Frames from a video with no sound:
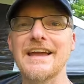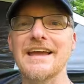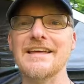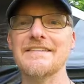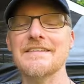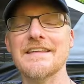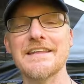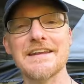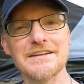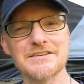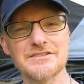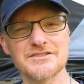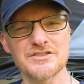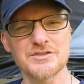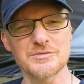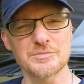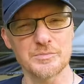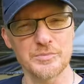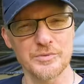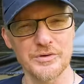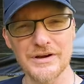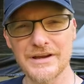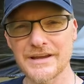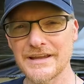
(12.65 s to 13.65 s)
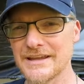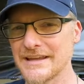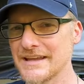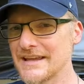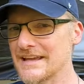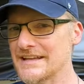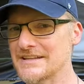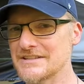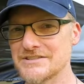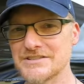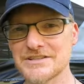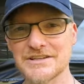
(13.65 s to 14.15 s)
And then in spring,
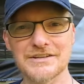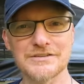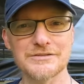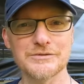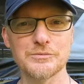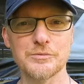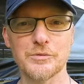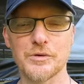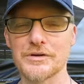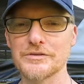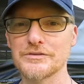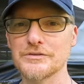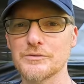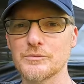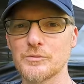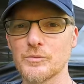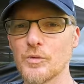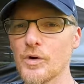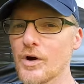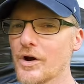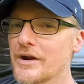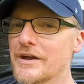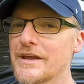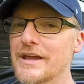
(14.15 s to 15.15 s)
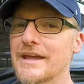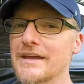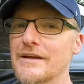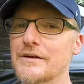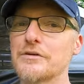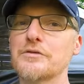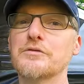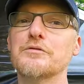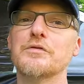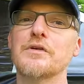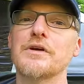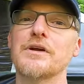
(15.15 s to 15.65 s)
it just wasn't working.
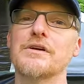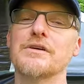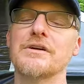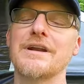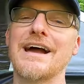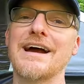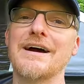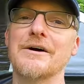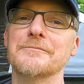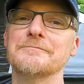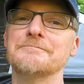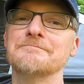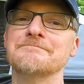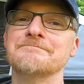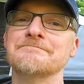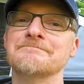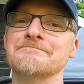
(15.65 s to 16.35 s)
Couldn't figure it out.